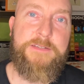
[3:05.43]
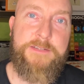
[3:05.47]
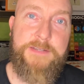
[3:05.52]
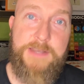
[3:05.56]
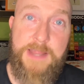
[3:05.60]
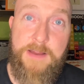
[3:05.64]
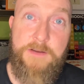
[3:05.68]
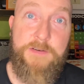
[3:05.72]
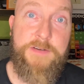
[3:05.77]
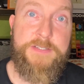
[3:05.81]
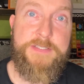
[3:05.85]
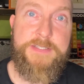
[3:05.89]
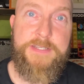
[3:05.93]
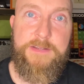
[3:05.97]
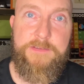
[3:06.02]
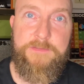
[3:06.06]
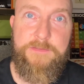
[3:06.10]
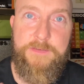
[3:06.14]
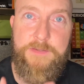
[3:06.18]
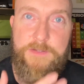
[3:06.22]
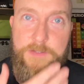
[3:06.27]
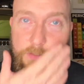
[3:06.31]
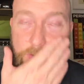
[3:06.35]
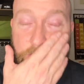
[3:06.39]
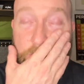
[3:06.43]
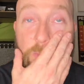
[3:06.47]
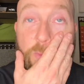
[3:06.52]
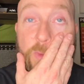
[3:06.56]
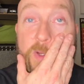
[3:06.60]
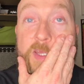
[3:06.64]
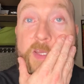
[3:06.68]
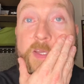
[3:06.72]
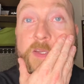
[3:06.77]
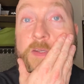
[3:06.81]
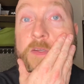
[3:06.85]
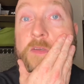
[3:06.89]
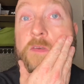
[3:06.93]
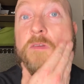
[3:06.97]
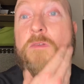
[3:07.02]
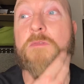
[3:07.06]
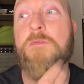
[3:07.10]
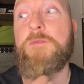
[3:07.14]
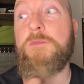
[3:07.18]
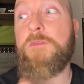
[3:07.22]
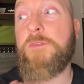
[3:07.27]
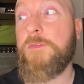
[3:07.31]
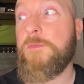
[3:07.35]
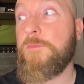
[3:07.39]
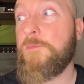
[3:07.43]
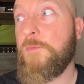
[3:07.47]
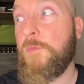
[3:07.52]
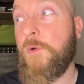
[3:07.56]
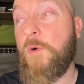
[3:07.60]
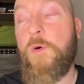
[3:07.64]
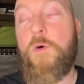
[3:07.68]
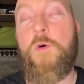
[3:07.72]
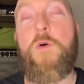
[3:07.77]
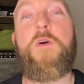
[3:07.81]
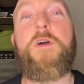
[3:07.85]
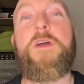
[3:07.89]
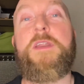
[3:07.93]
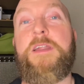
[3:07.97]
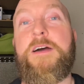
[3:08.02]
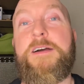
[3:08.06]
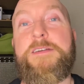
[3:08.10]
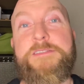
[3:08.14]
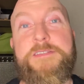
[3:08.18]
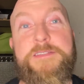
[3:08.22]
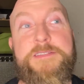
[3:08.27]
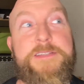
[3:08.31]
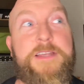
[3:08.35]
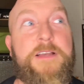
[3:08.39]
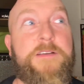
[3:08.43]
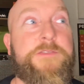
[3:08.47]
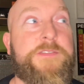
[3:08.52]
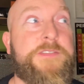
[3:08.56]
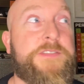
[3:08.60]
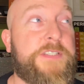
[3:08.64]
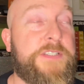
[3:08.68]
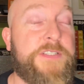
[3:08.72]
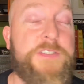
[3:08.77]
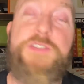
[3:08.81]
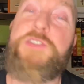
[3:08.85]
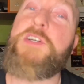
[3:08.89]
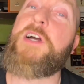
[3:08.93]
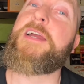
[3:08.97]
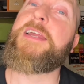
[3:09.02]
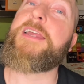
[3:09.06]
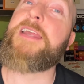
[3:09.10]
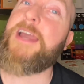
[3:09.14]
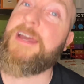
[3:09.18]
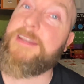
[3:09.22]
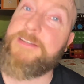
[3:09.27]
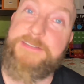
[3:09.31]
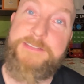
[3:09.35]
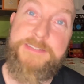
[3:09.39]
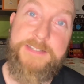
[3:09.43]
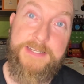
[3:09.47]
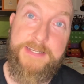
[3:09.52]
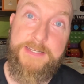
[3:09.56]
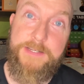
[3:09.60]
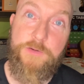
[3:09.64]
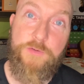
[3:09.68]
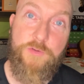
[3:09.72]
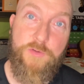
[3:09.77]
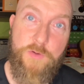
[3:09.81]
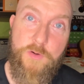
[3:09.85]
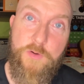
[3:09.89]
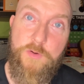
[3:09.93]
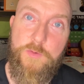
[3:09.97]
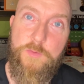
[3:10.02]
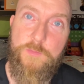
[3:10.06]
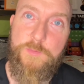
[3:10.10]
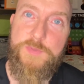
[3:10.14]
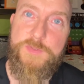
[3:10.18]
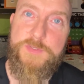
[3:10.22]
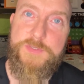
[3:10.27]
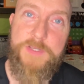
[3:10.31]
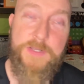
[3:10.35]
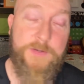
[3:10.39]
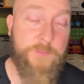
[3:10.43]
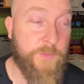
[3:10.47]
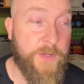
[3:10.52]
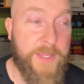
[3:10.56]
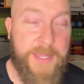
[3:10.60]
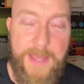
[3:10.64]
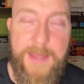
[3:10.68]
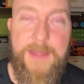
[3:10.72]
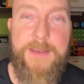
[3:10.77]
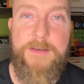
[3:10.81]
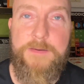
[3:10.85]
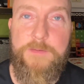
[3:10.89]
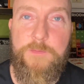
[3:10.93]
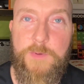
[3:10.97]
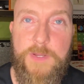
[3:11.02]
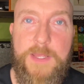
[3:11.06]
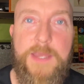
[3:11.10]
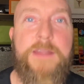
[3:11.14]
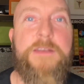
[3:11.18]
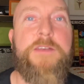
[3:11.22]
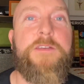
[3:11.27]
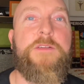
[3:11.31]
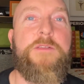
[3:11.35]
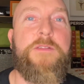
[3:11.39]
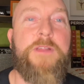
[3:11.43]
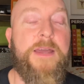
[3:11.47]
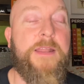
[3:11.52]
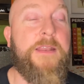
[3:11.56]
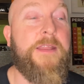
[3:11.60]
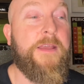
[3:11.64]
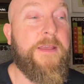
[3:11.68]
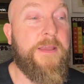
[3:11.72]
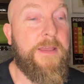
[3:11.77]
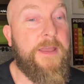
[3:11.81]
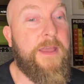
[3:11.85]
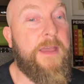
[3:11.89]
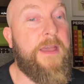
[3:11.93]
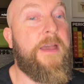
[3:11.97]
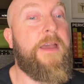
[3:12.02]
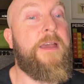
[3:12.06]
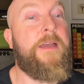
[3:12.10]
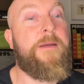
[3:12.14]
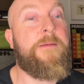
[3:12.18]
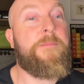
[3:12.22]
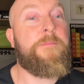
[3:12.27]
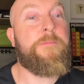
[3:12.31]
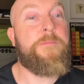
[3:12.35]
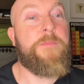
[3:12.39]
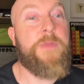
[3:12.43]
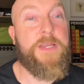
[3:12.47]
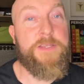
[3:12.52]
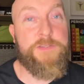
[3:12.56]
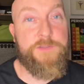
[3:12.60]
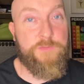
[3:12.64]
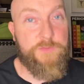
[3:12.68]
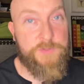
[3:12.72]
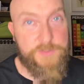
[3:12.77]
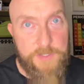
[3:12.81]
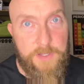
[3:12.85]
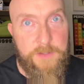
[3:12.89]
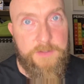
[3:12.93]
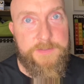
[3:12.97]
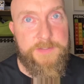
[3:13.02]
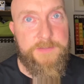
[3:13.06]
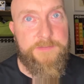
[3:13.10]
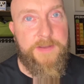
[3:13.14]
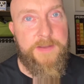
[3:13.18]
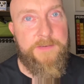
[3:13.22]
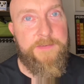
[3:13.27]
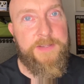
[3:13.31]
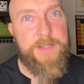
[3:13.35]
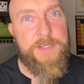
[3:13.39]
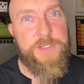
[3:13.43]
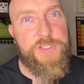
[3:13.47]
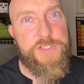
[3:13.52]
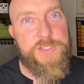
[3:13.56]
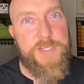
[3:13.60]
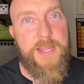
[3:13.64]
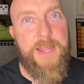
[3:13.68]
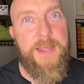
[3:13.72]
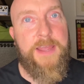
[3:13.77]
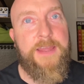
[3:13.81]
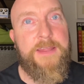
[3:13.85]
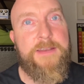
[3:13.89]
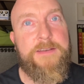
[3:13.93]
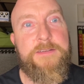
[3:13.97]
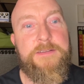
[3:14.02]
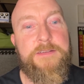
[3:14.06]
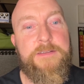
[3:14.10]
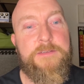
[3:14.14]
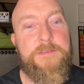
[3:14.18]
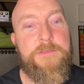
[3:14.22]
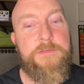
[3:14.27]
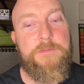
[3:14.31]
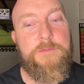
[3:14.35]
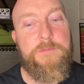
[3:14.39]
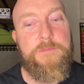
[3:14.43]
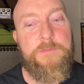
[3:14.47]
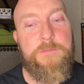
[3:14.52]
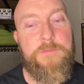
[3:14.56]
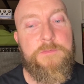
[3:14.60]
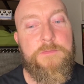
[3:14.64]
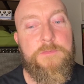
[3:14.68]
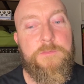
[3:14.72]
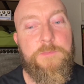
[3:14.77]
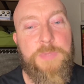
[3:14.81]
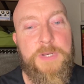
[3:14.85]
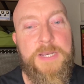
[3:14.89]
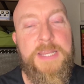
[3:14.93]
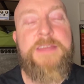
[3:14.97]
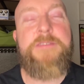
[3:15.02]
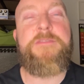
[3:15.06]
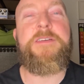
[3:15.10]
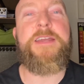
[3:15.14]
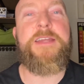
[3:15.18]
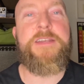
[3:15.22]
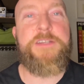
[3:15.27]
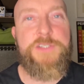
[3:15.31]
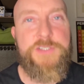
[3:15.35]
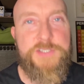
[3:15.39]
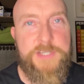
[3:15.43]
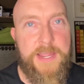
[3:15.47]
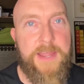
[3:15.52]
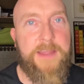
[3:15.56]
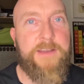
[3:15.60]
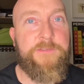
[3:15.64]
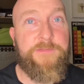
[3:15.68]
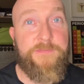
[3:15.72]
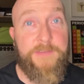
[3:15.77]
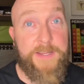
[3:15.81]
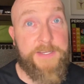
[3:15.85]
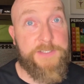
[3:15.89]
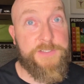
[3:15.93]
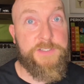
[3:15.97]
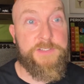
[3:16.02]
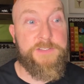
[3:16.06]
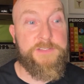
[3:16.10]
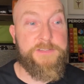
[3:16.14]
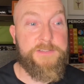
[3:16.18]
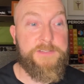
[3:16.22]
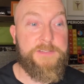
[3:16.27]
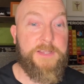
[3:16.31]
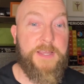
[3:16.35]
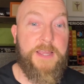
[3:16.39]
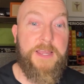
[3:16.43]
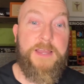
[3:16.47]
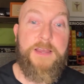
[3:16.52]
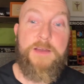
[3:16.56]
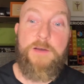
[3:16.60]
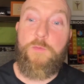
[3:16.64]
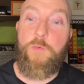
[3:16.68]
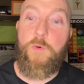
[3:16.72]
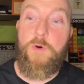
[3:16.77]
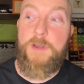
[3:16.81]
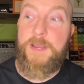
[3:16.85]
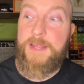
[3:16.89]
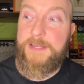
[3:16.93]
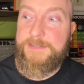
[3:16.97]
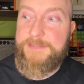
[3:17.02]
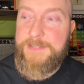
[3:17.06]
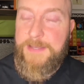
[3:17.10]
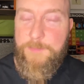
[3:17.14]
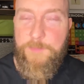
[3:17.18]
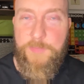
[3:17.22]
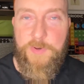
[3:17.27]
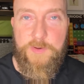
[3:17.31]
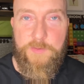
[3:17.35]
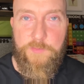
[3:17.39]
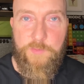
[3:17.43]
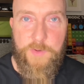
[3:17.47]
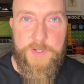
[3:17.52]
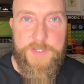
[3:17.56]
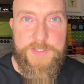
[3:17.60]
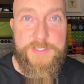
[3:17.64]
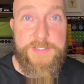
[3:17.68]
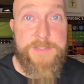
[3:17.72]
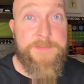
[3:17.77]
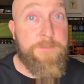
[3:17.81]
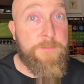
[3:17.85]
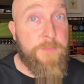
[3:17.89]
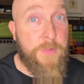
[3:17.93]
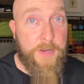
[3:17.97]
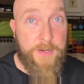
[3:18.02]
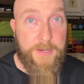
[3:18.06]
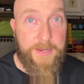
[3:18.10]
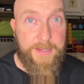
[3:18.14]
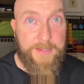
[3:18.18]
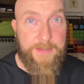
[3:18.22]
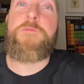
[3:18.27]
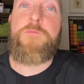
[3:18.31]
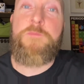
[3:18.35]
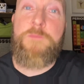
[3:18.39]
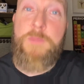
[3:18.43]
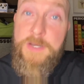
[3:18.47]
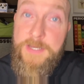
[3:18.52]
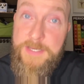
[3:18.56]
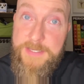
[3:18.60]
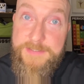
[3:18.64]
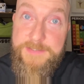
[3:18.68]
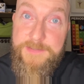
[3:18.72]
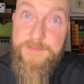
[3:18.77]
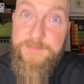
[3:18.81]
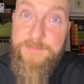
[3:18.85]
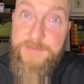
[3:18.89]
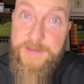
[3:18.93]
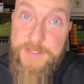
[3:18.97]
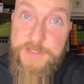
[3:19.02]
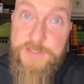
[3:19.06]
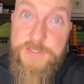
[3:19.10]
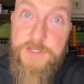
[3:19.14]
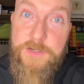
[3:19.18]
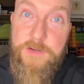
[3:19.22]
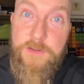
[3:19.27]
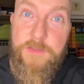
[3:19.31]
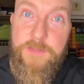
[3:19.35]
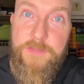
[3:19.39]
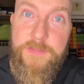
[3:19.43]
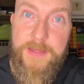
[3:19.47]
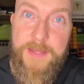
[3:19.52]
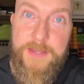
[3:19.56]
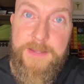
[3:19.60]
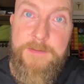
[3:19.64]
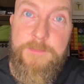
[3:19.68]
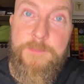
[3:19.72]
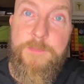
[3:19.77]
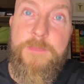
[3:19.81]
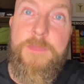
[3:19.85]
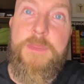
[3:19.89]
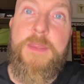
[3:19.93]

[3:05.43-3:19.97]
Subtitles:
narrative, and we can organize ourselves into gigantic groups, and we can do that as a result of having a shared, believing in shared fictions. One example of which is money. Money is a fictional thing.